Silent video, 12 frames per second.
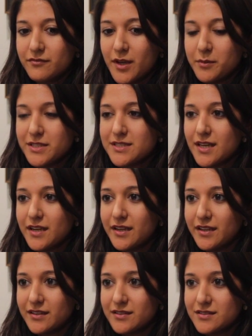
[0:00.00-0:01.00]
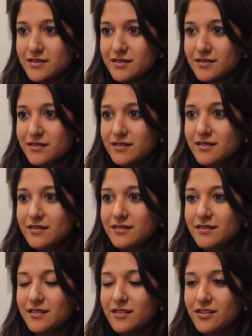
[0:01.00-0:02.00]
family settings
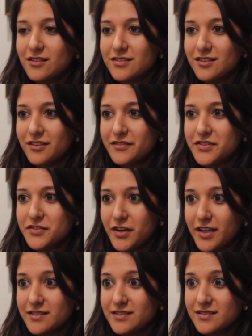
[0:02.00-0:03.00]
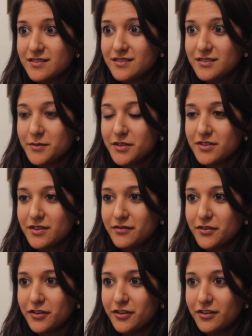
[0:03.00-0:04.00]
can cause a lot of stress, especially
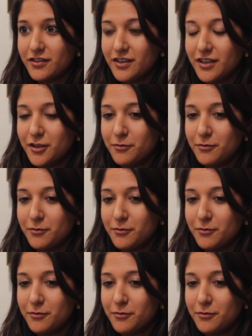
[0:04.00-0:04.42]
if you're,